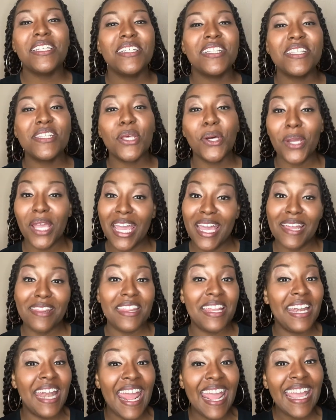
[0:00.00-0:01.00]
So yeah, the
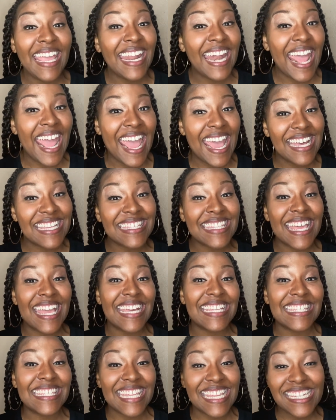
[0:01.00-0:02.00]
Naked X
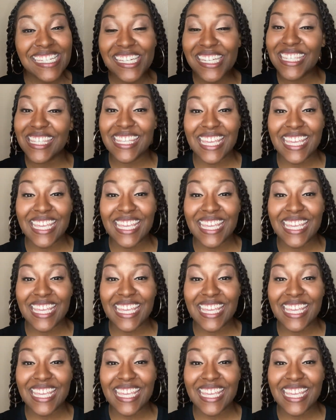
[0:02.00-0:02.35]
Extensions